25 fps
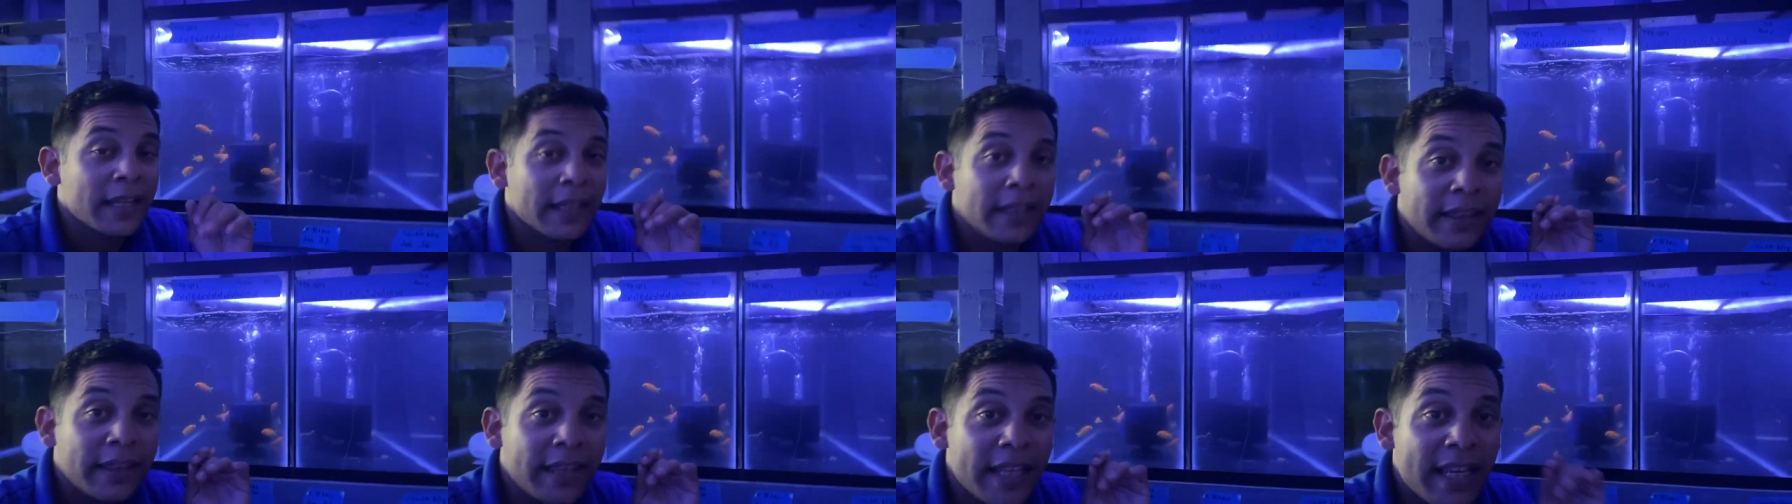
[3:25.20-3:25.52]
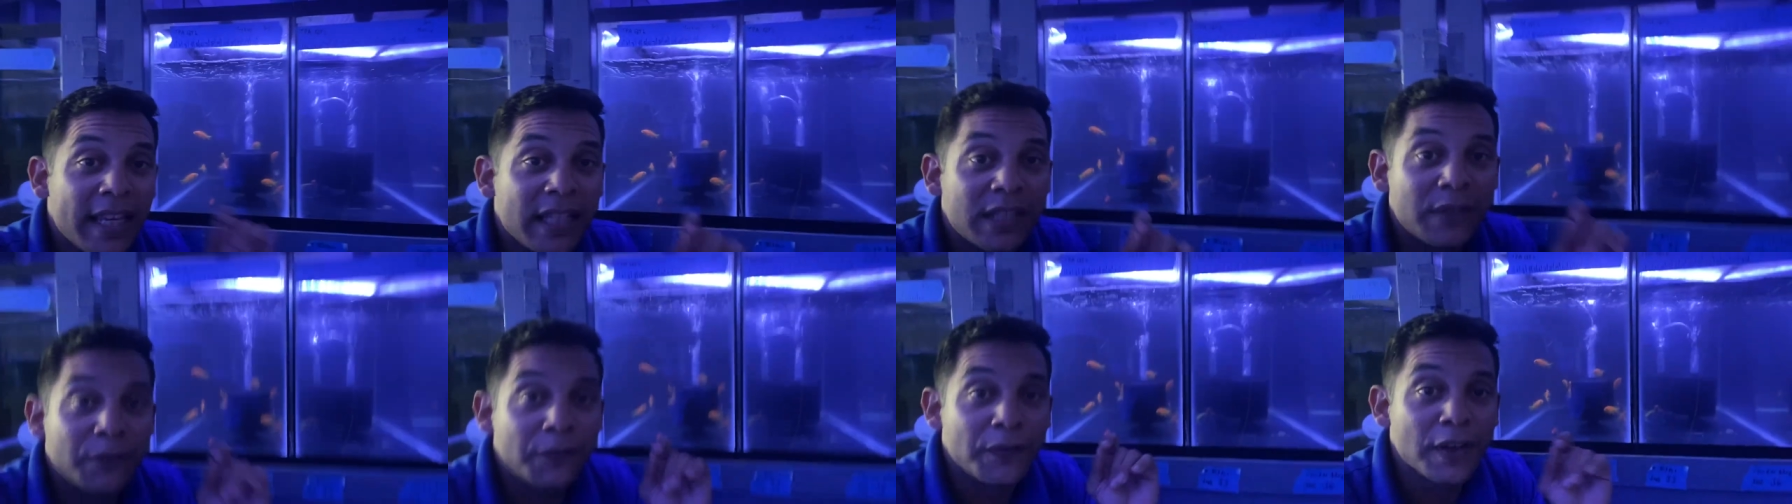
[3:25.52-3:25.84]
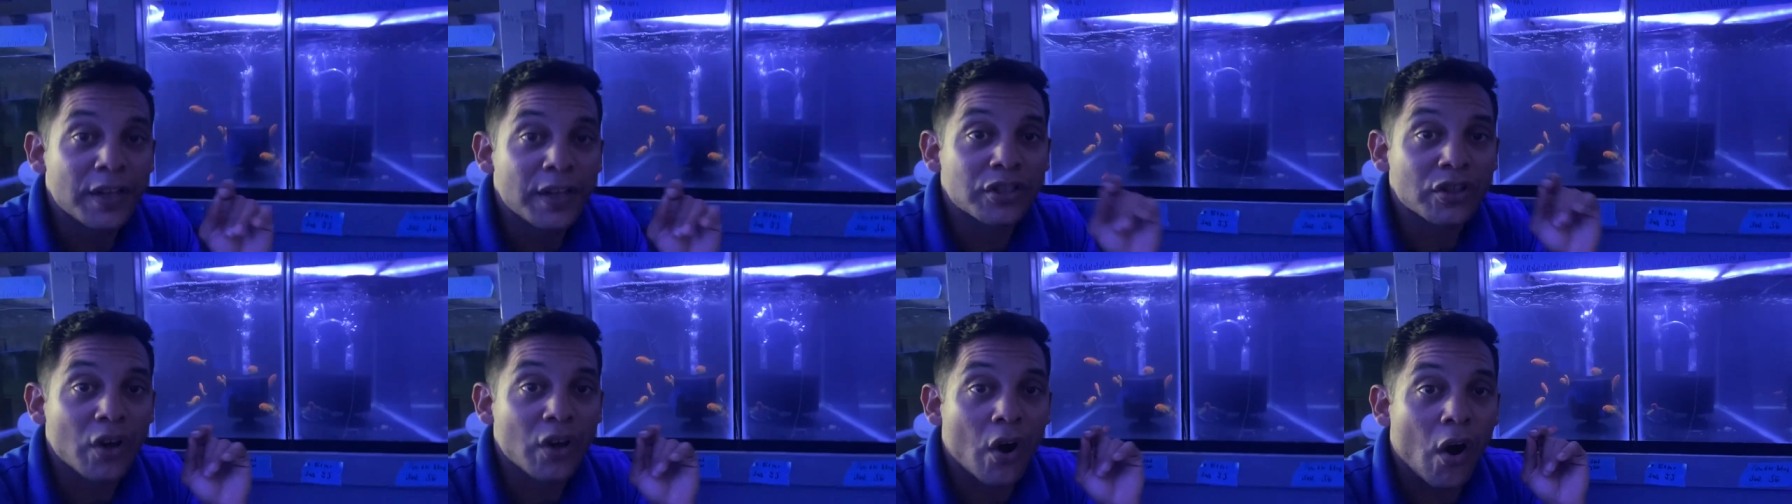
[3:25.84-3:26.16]
these
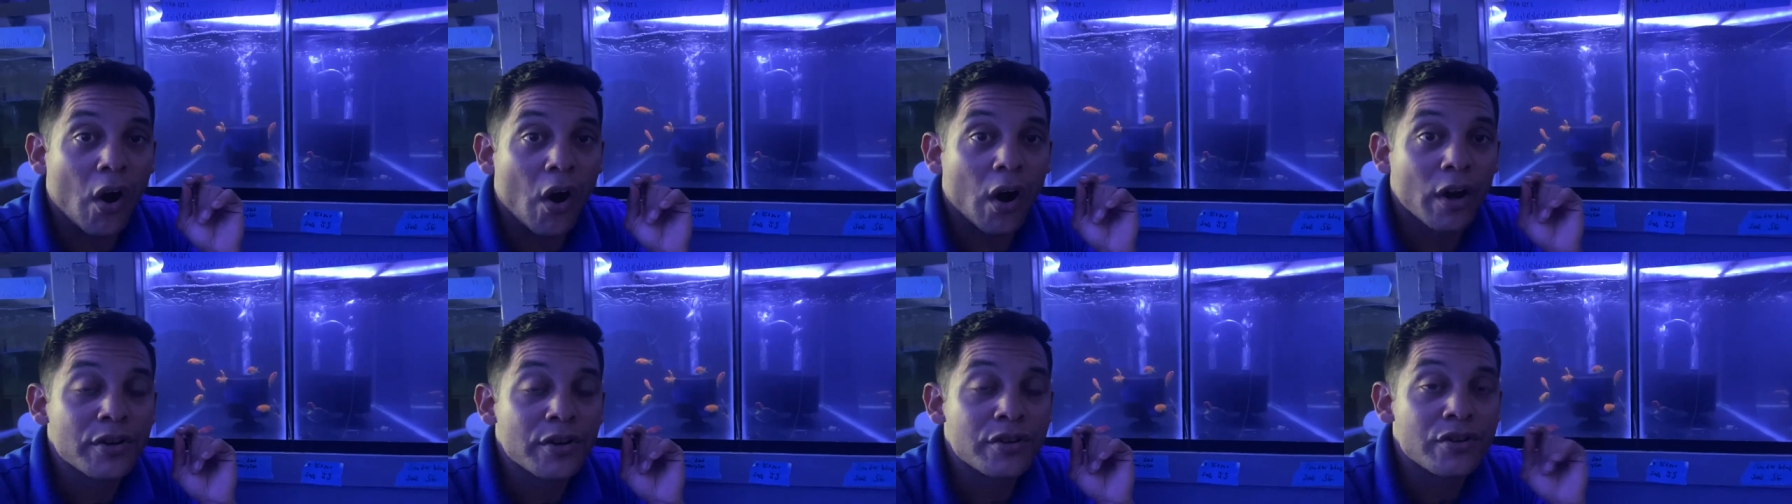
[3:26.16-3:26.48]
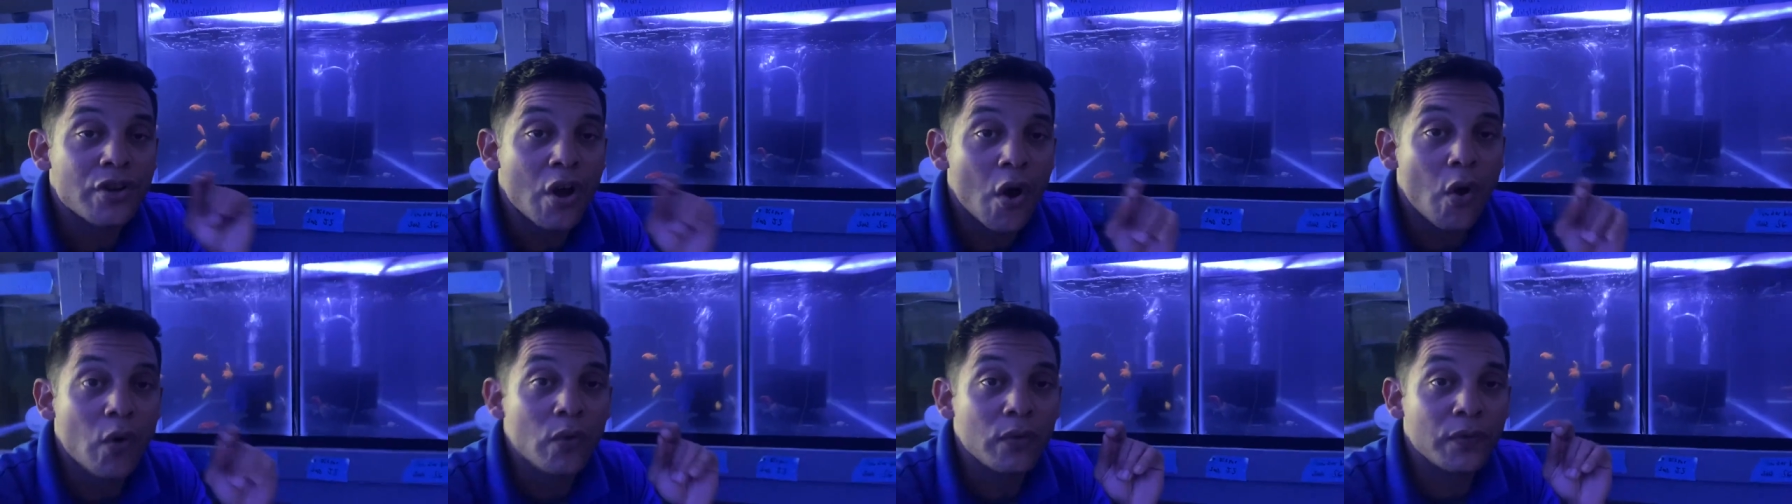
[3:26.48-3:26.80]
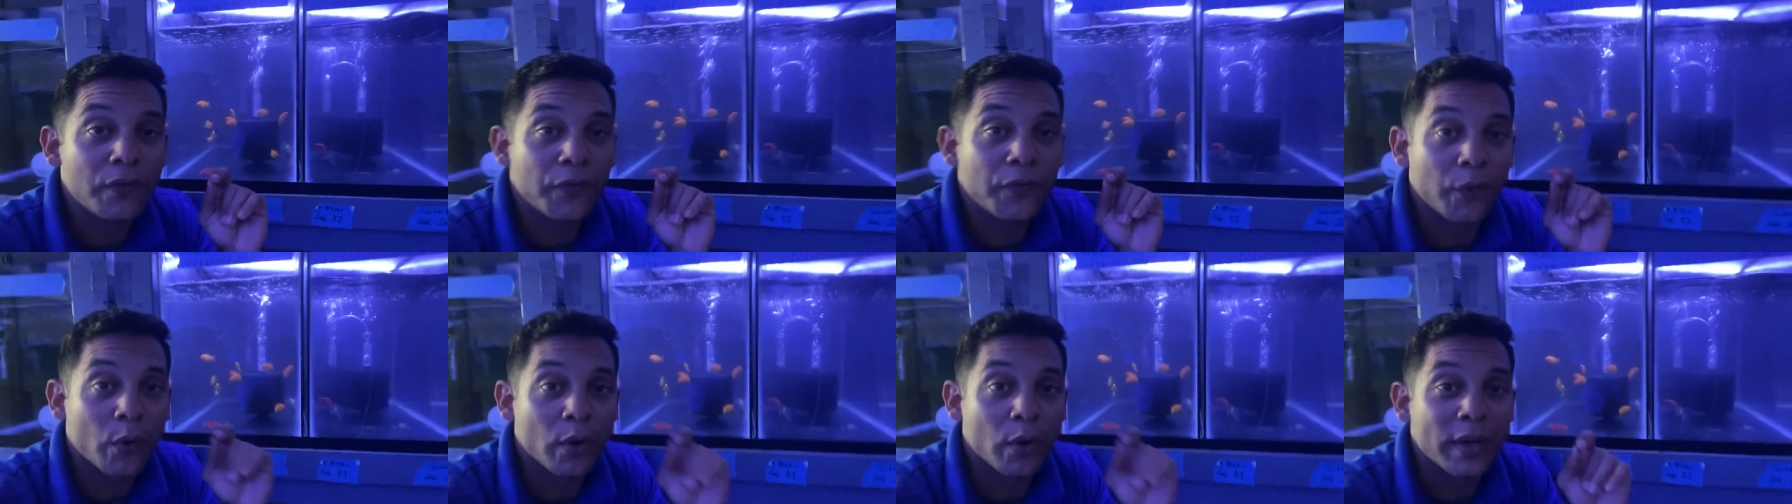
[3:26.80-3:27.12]
fish are known
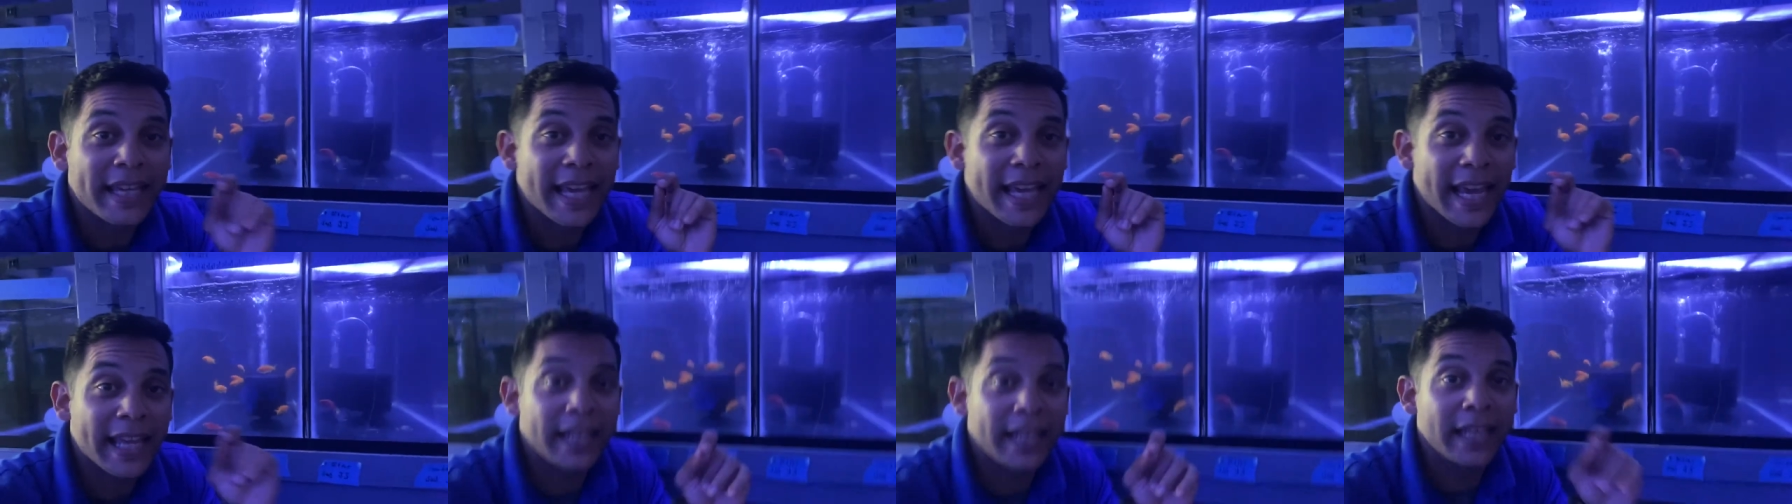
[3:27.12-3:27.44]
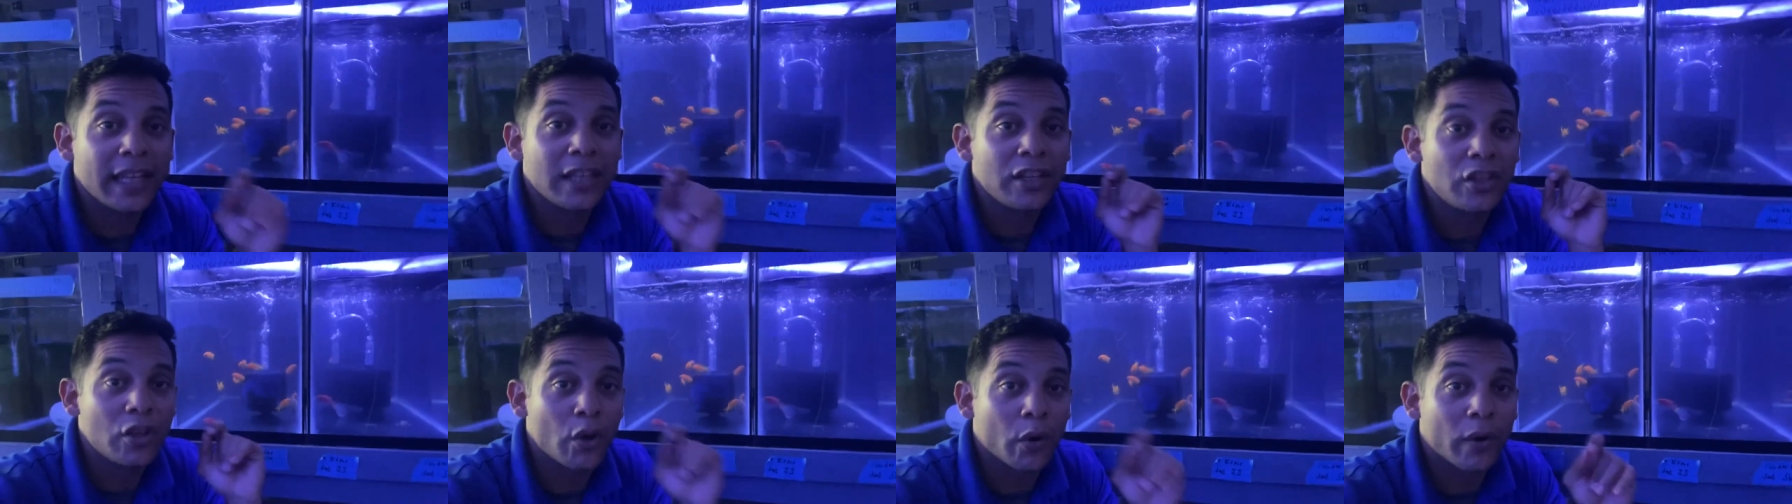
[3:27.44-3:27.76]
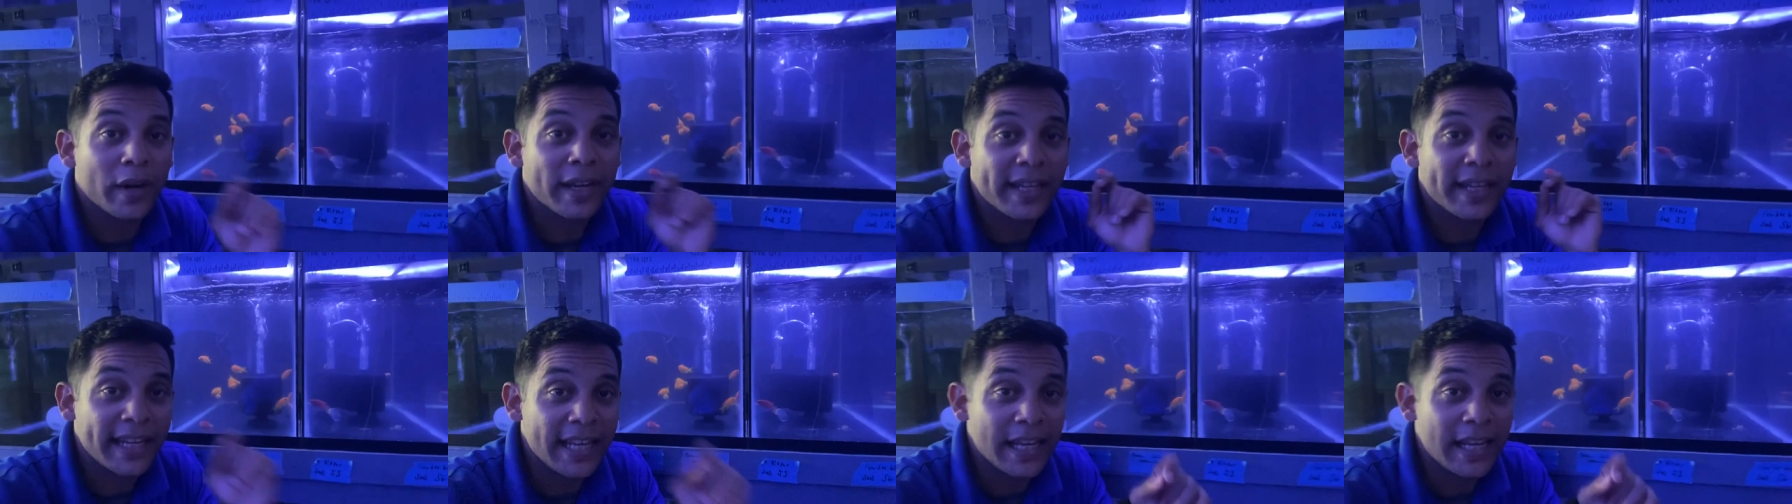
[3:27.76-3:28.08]
for getting
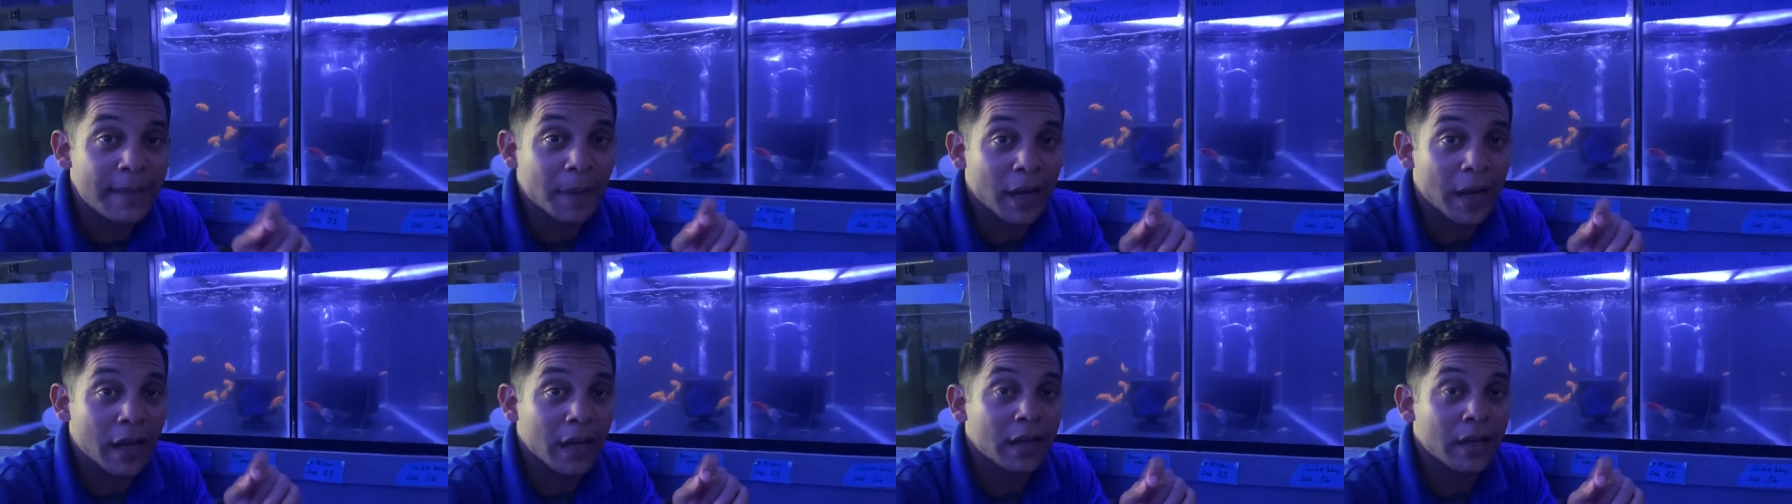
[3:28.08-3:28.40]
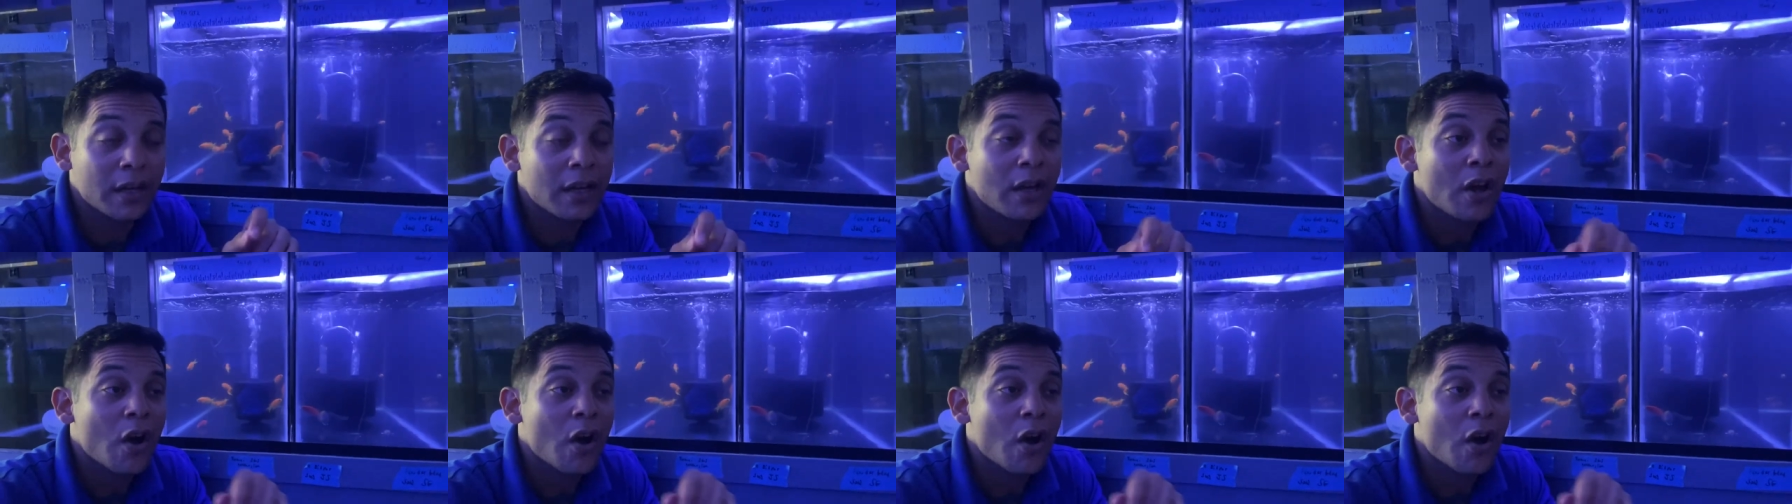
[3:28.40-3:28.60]
uronema.